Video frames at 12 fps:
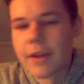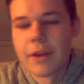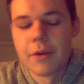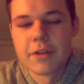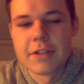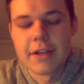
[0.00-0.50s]
They
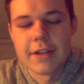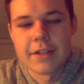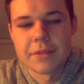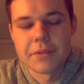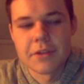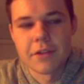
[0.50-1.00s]
were saying
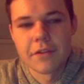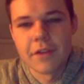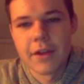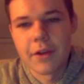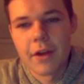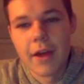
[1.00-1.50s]
some stuff
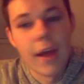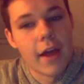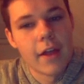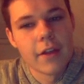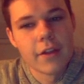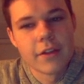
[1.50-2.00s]
like
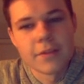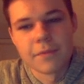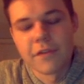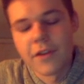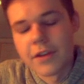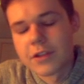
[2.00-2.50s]
some
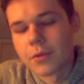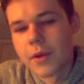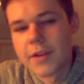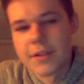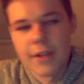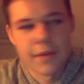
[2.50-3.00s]
funny
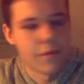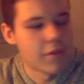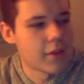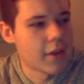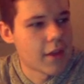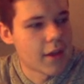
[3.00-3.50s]
tweets and
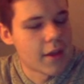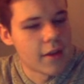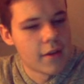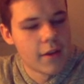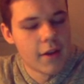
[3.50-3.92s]
everything, and